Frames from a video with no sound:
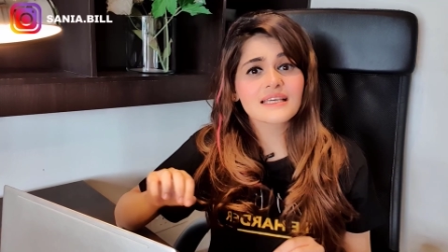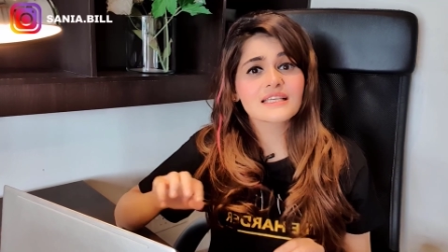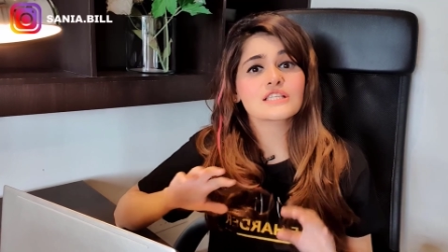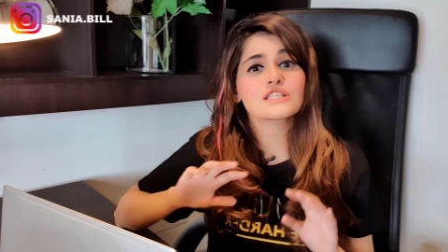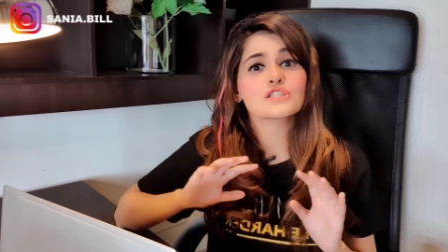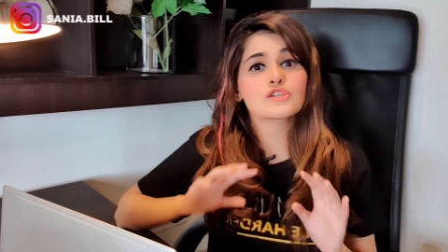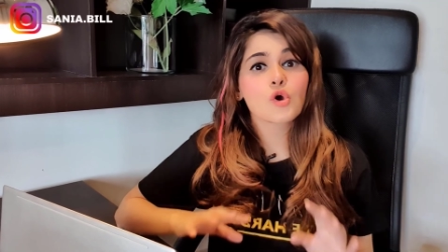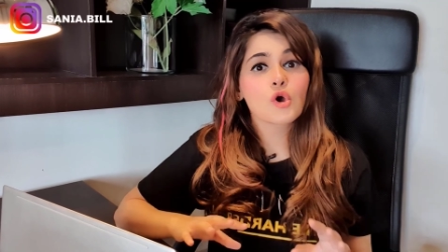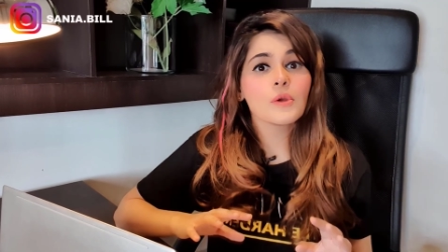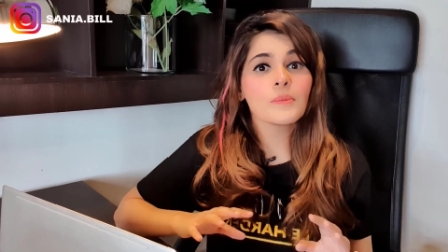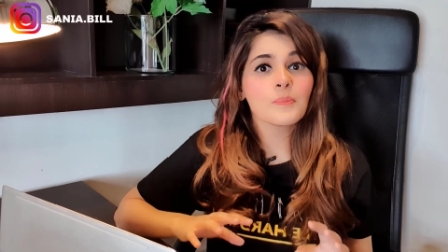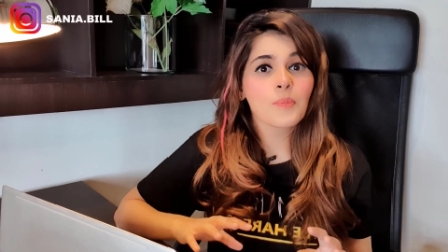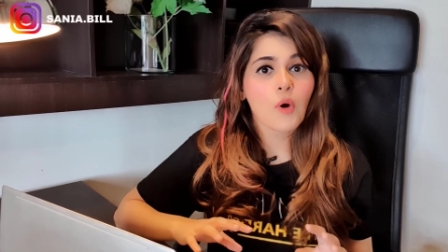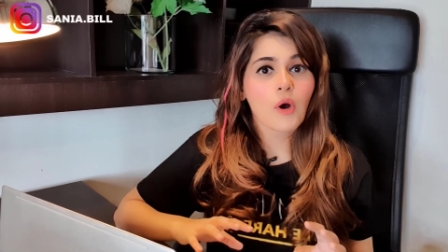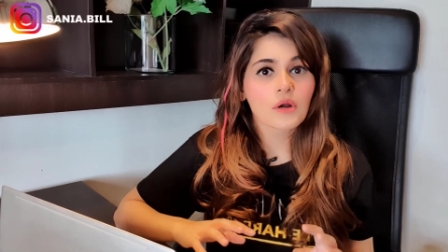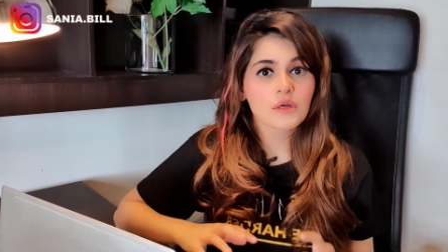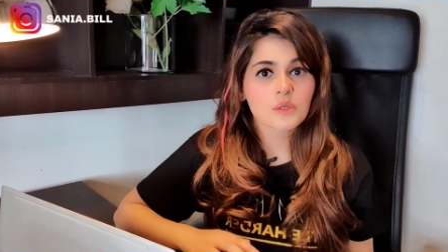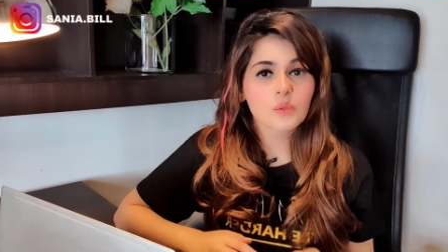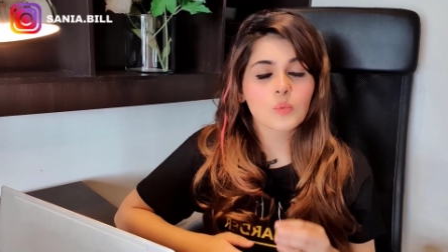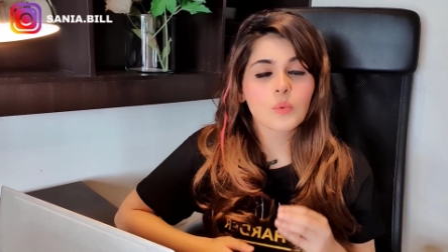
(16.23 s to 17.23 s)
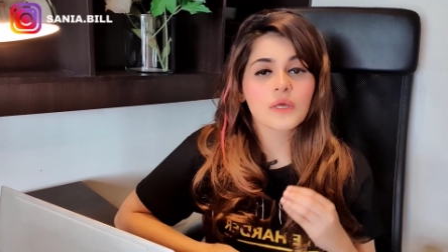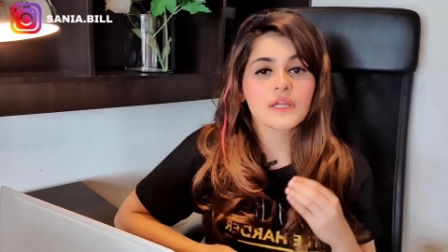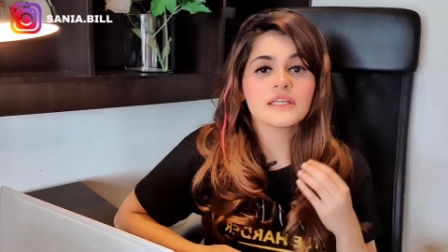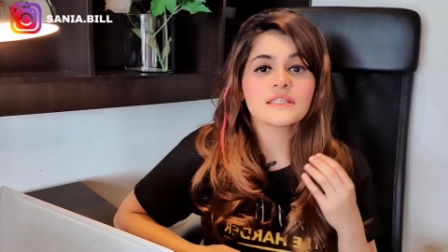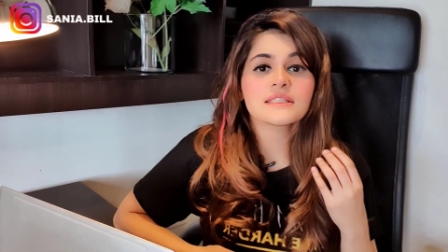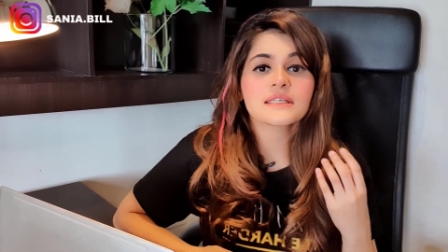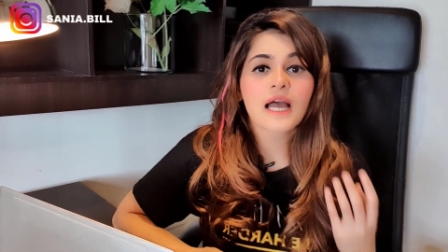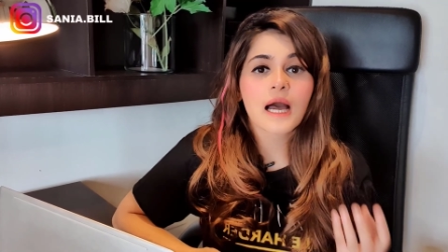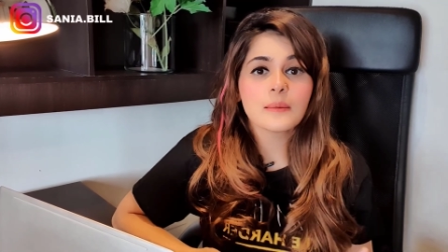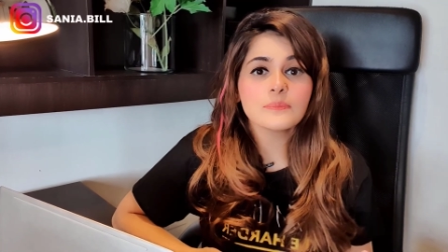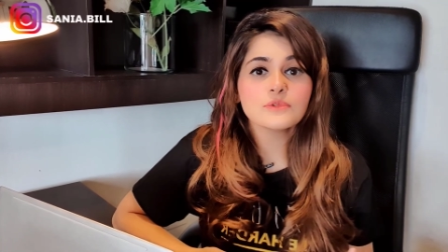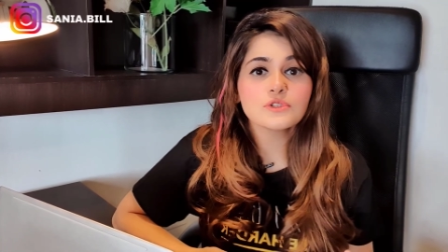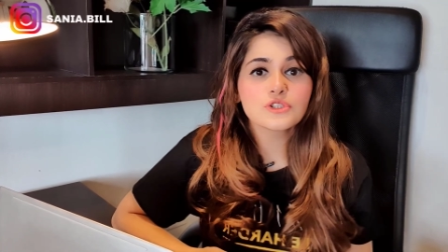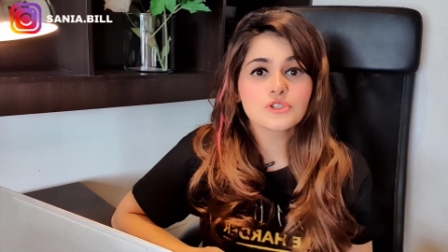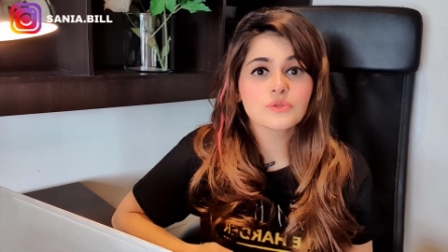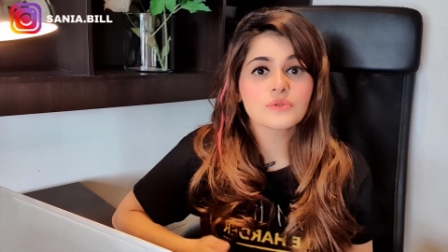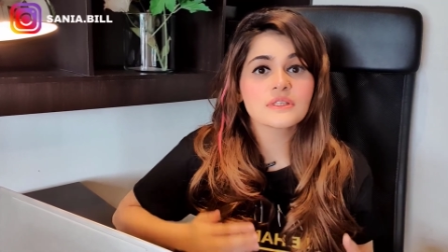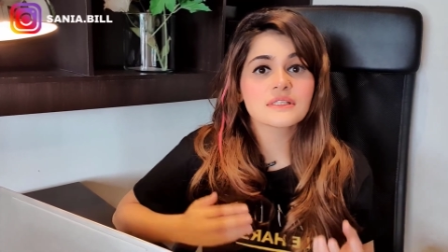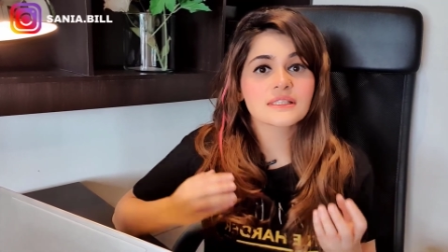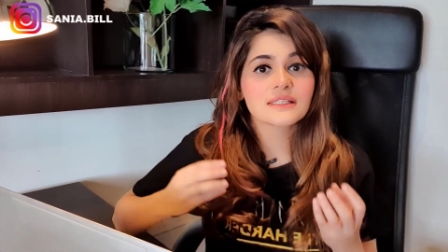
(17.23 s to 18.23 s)
is so important when it comes
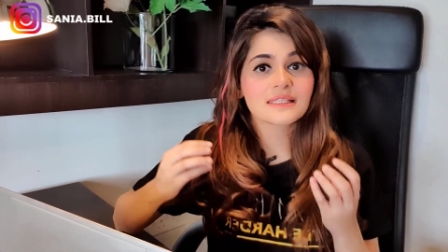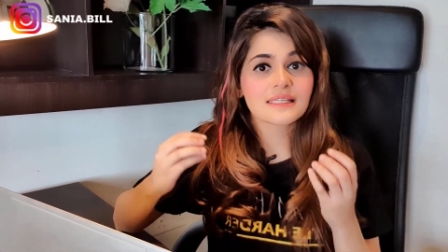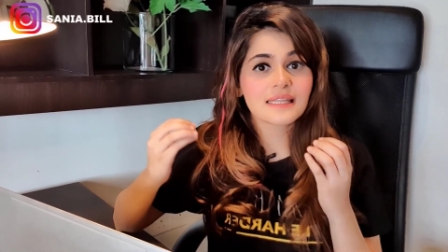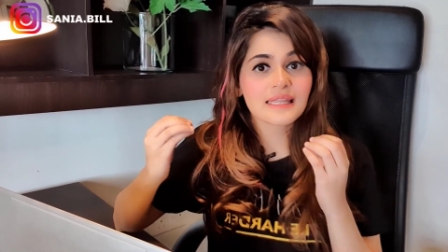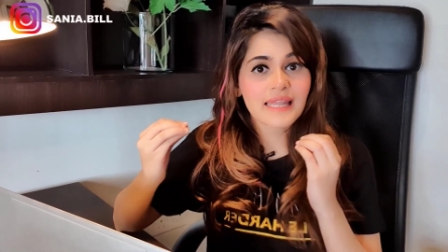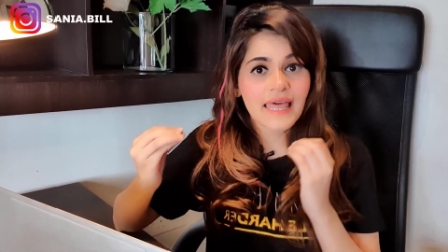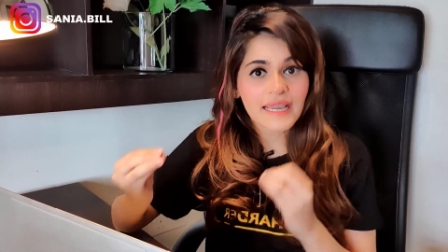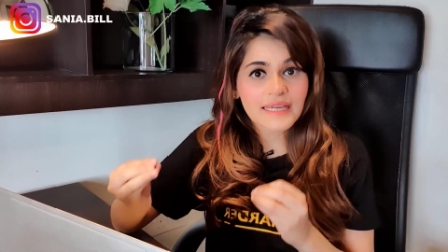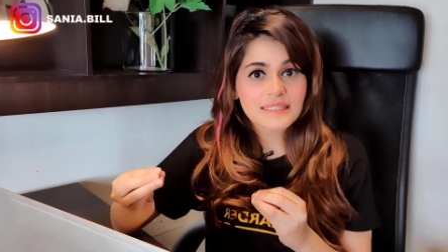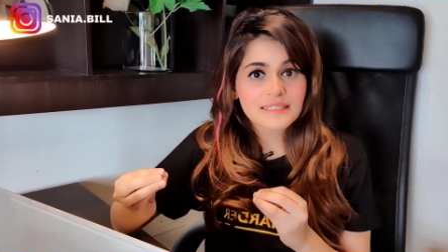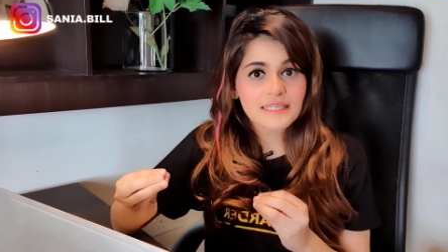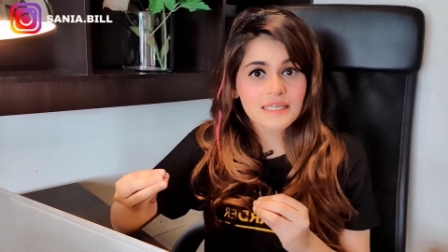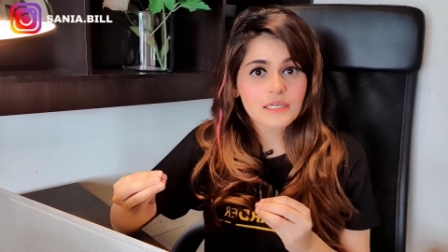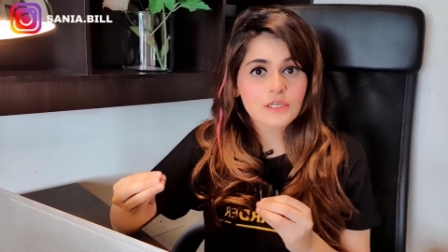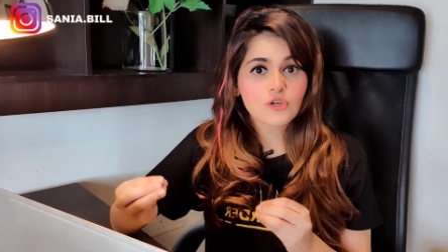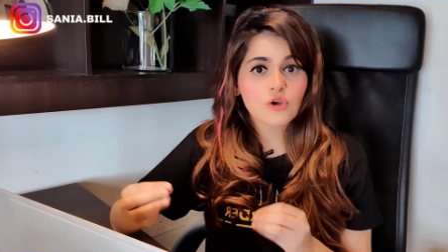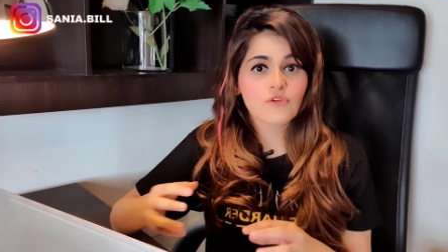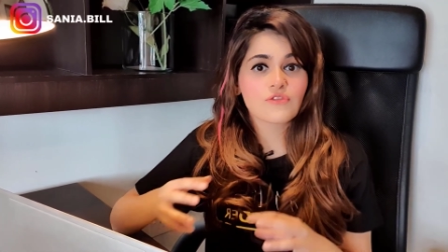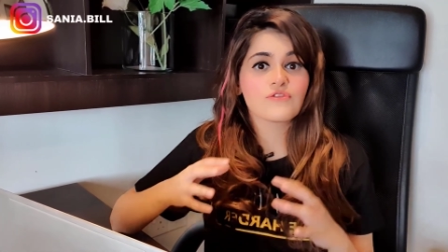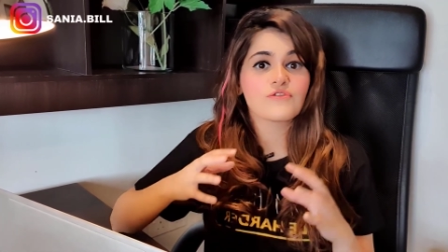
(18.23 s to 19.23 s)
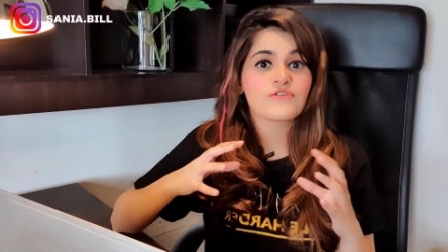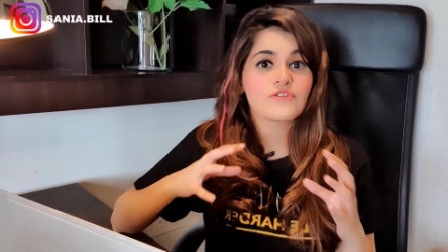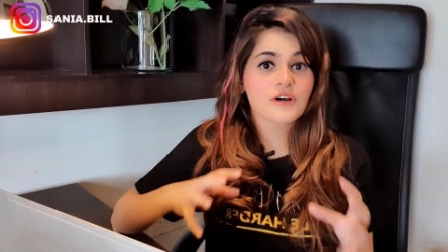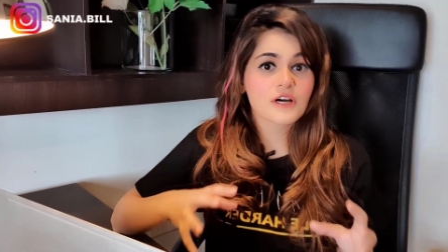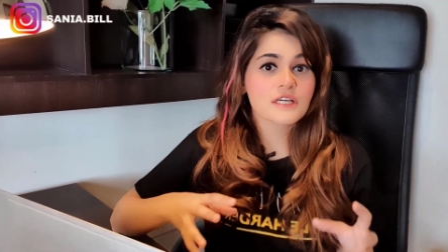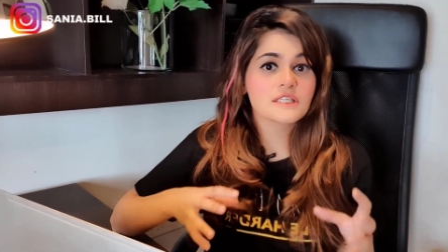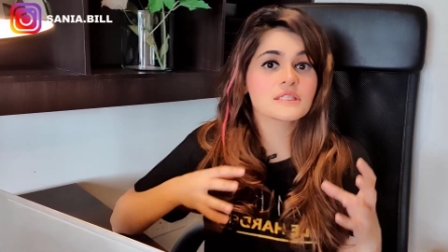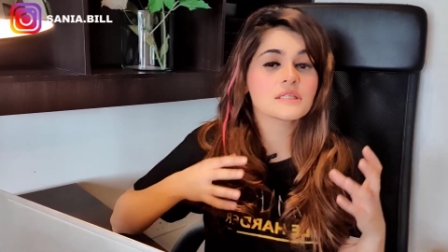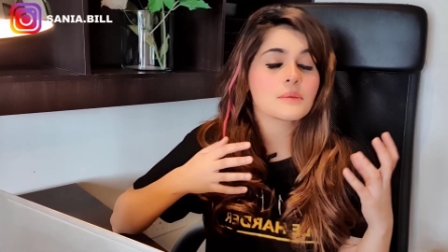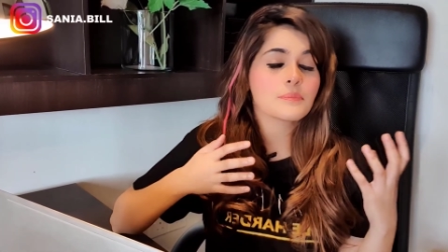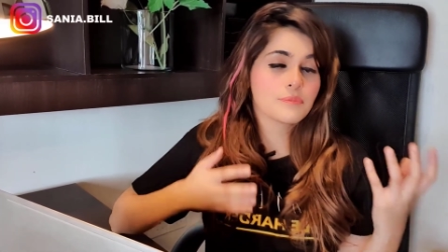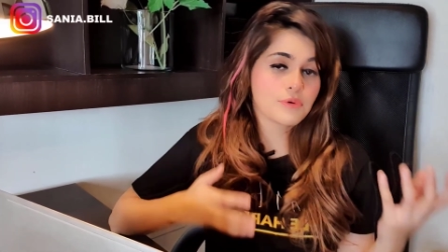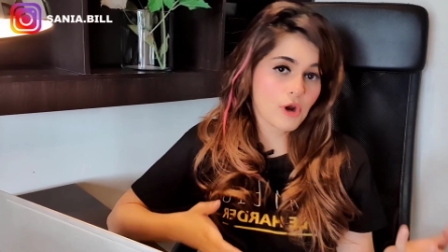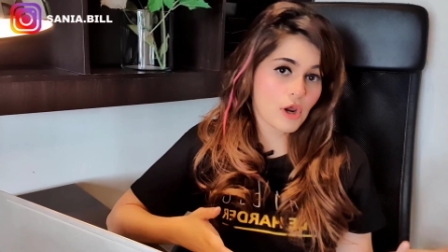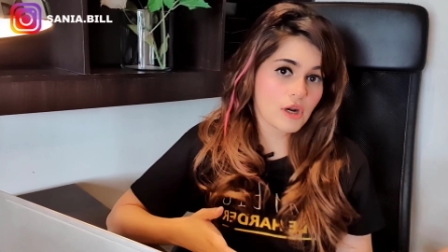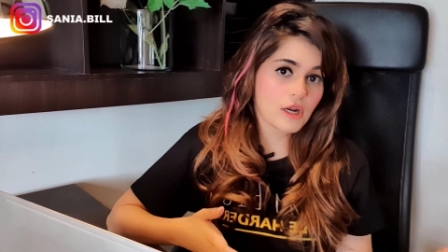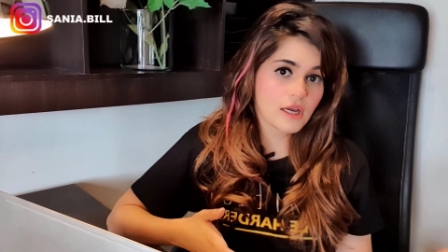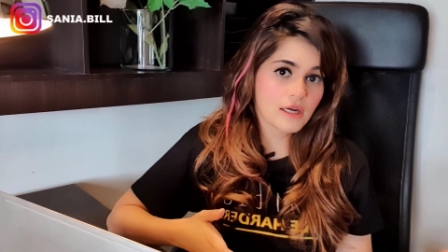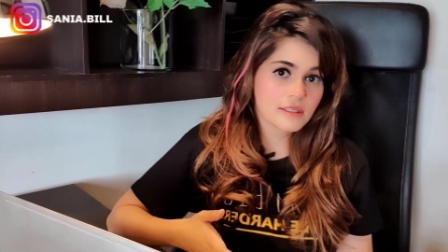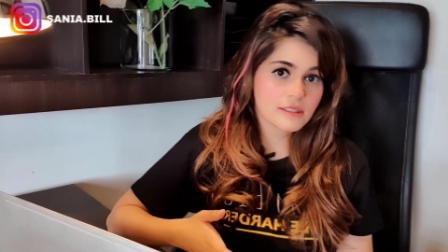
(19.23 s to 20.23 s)
to selecting your first
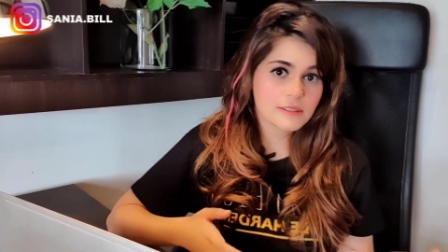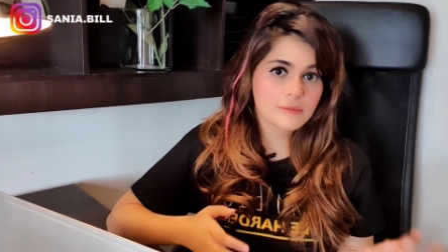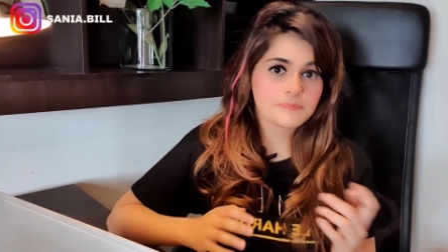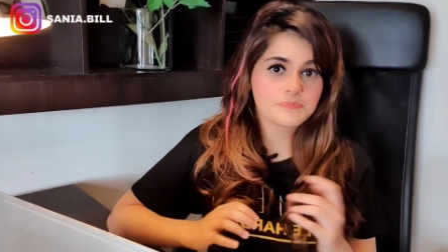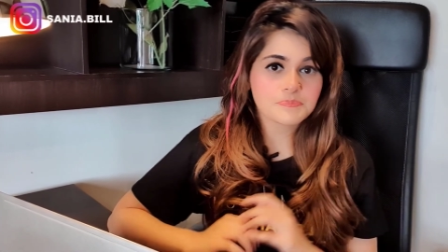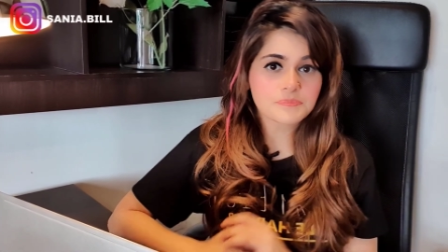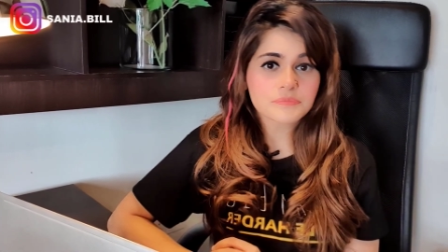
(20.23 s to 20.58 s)
product.